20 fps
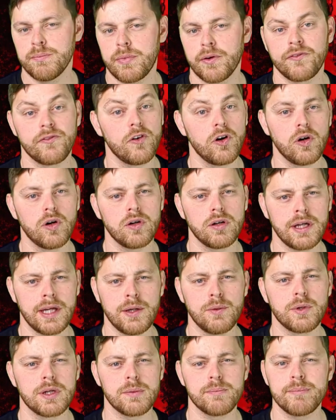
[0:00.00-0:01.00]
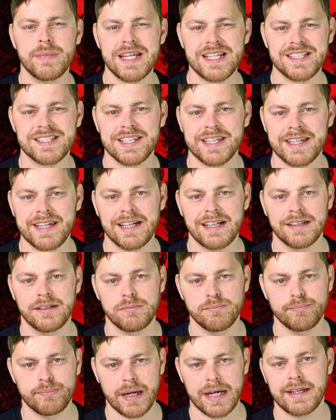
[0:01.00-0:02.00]
before he would admit to
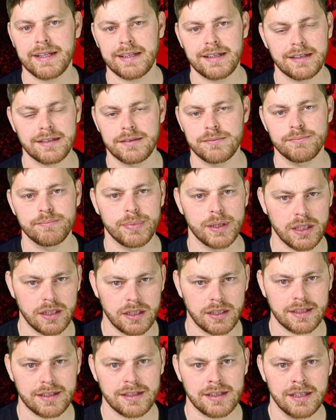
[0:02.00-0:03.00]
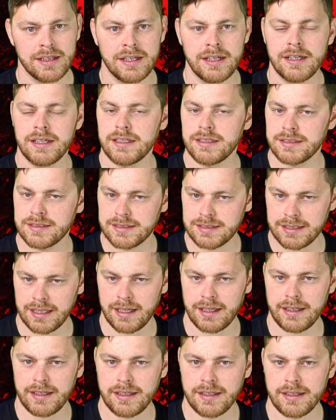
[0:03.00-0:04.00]
killing Bennylyn Burke and
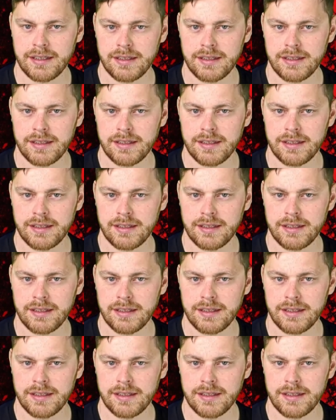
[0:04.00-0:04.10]
say,